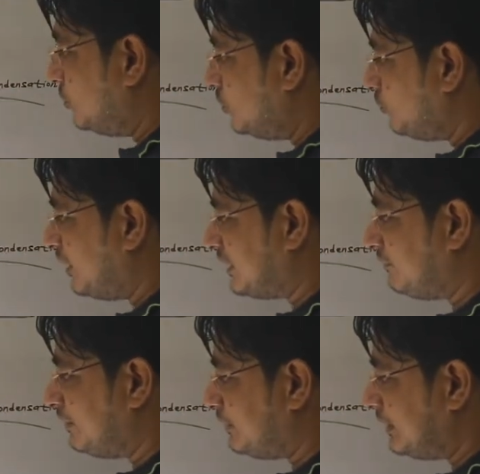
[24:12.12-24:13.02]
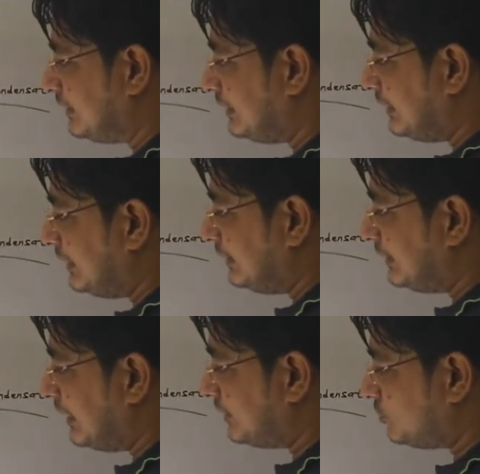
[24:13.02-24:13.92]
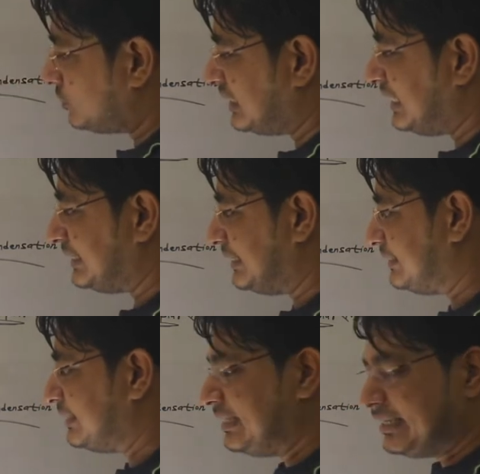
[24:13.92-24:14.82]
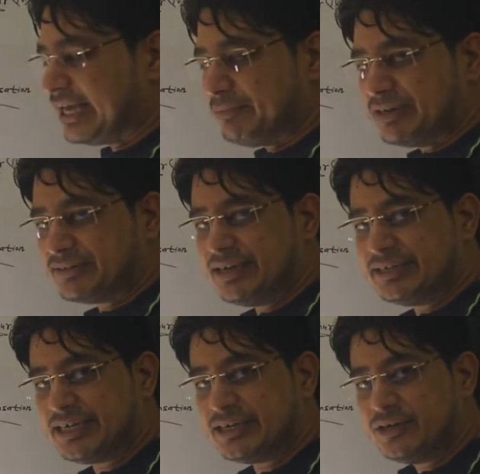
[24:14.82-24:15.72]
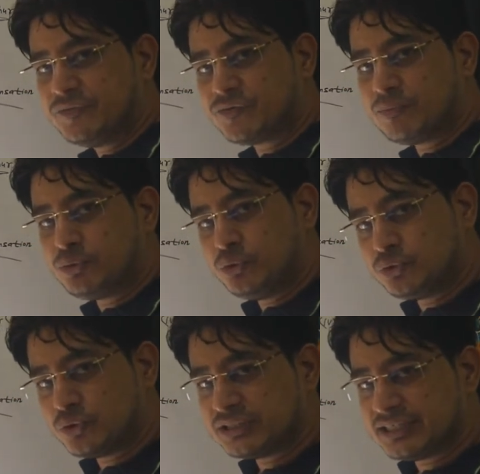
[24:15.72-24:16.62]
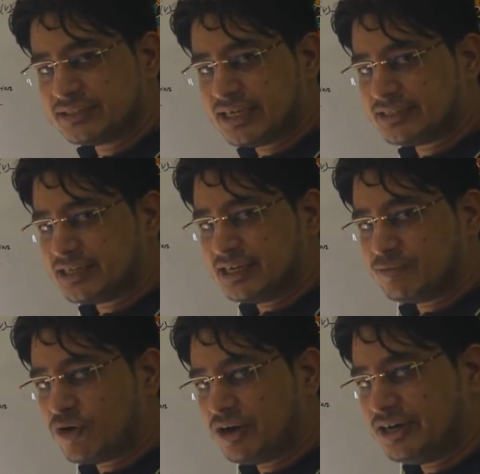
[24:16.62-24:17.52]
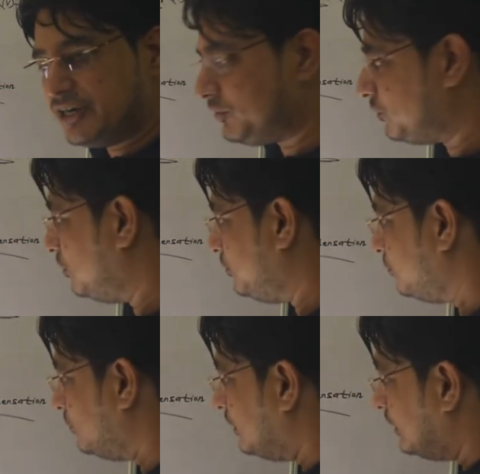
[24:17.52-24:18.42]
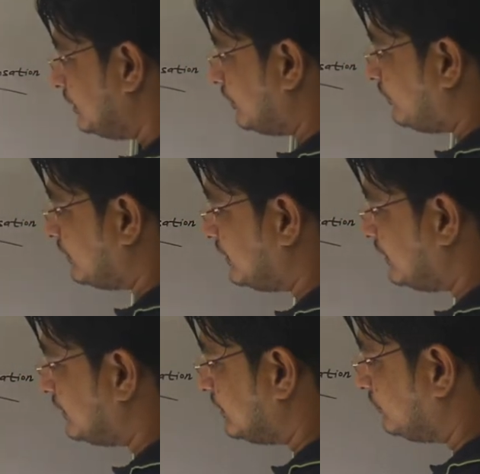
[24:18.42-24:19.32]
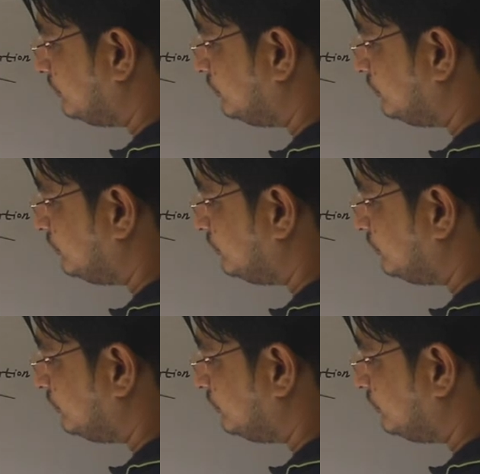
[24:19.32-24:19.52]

know, water vapor in the exhaust gases can be resulted from two sources, as I have already told you. The first is